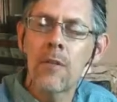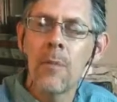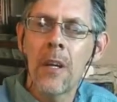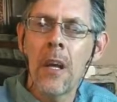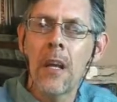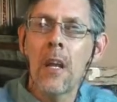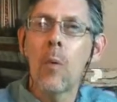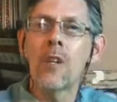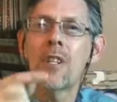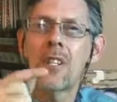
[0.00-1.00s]
from the dead, he
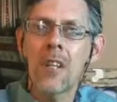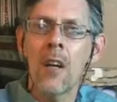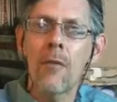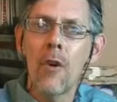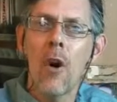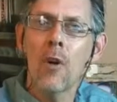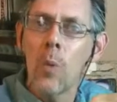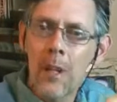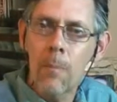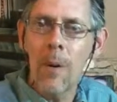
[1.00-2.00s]
was the Son of God
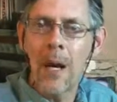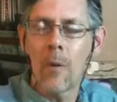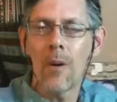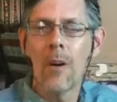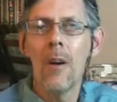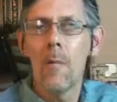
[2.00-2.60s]
with power